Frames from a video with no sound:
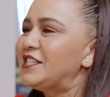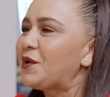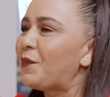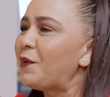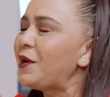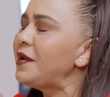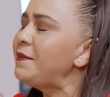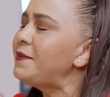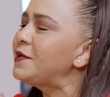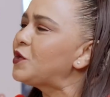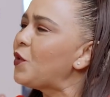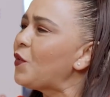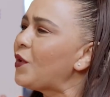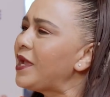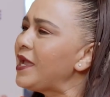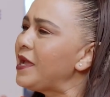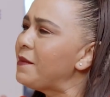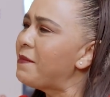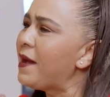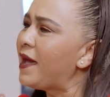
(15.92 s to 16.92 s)
So we're going to be
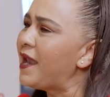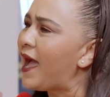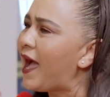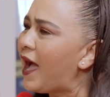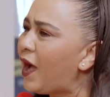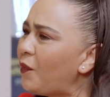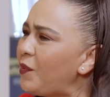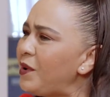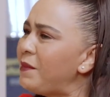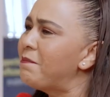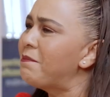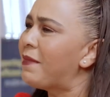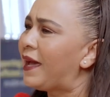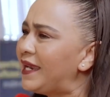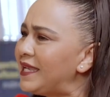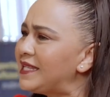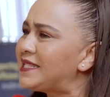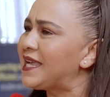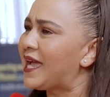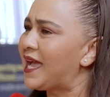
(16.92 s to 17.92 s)
talking about how we
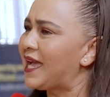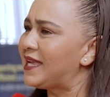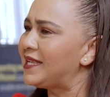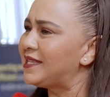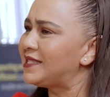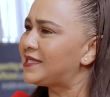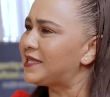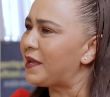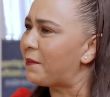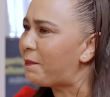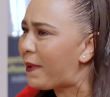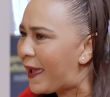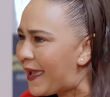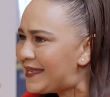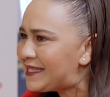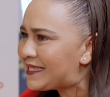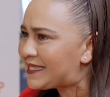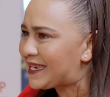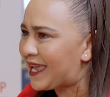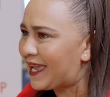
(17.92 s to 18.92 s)
monetize
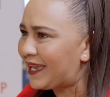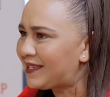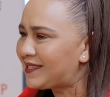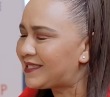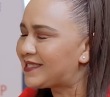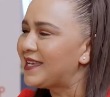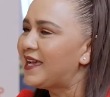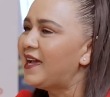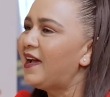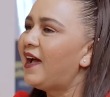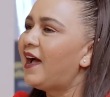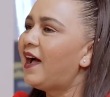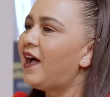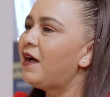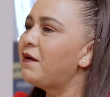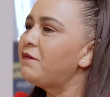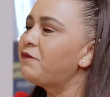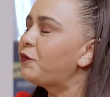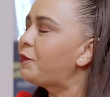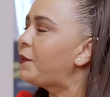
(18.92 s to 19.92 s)
Paystacks.
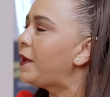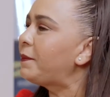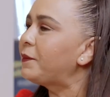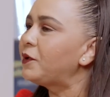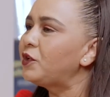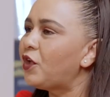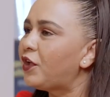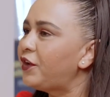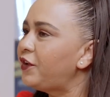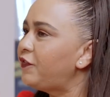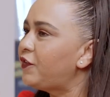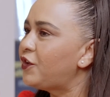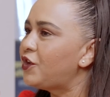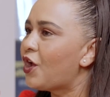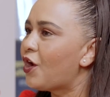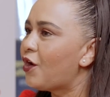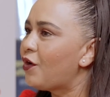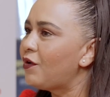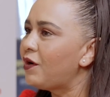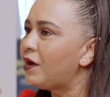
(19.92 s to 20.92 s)
For people not in the
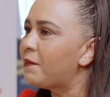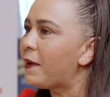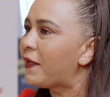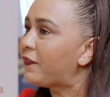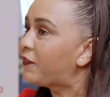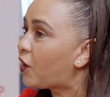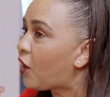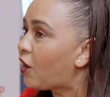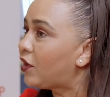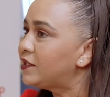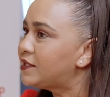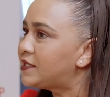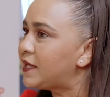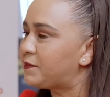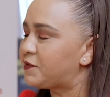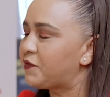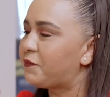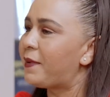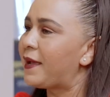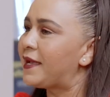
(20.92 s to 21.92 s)
know about the
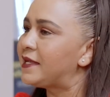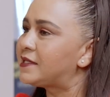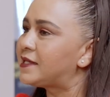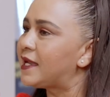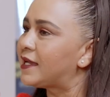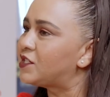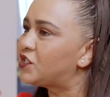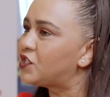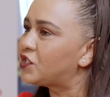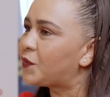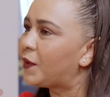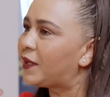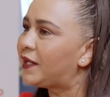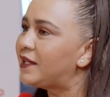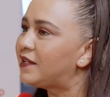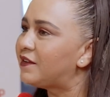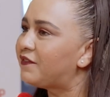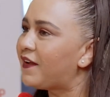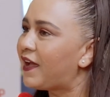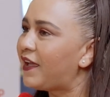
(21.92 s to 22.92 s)
concept of Paystacks, just
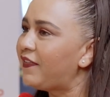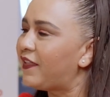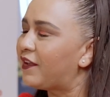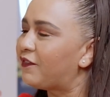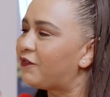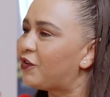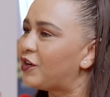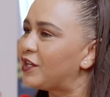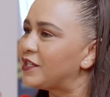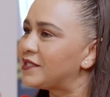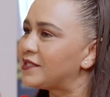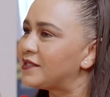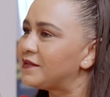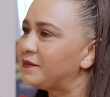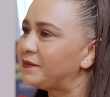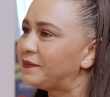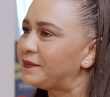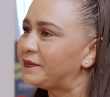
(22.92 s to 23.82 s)
quickly define that for us.